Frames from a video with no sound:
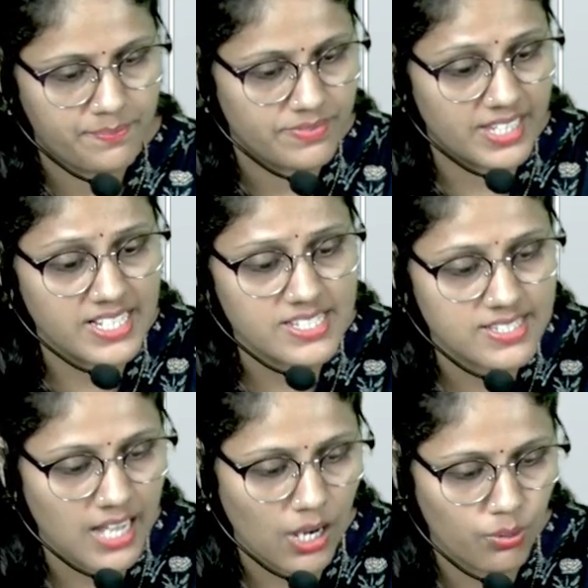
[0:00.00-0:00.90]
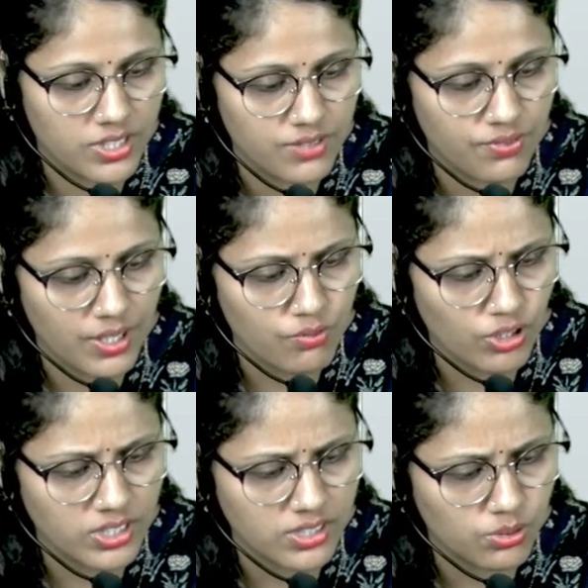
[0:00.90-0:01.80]
Then sound. If I
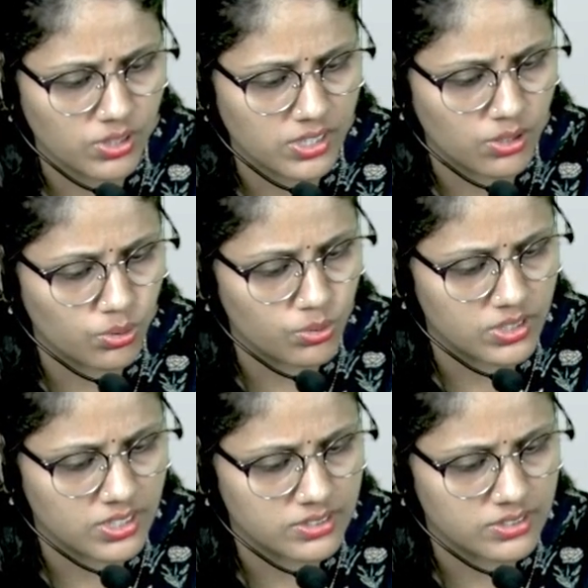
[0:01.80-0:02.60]
want to include the